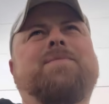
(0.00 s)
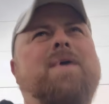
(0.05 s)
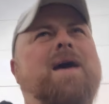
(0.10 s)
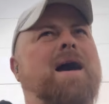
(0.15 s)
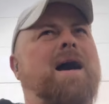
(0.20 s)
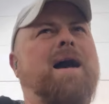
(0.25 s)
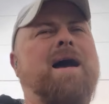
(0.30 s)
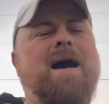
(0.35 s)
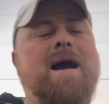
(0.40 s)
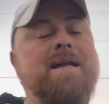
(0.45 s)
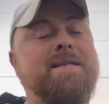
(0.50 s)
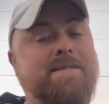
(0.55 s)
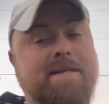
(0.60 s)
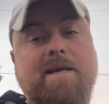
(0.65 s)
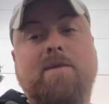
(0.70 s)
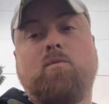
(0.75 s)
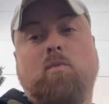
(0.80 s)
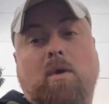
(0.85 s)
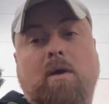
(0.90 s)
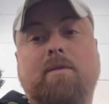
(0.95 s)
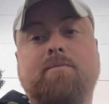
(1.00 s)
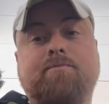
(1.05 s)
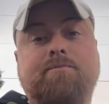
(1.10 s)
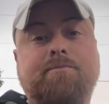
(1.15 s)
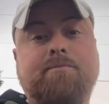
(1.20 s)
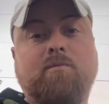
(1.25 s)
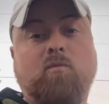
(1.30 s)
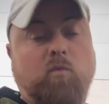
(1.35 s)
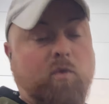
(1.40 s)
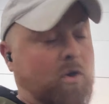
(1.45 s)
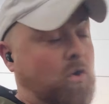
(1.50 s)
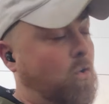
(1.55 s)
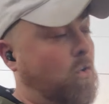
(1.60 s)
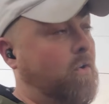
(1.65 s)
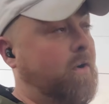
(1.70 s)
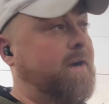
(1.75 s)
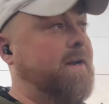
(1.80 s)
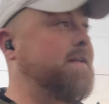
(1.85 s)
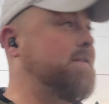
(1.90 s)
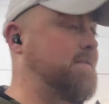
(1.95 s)
I did one,
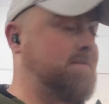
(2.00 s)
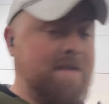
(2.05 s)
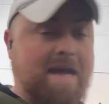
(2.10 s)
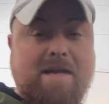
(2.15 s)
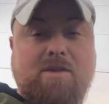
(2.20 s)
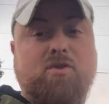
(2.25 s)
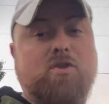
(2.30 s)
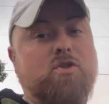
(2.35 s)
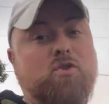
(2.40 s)
recorded it, actually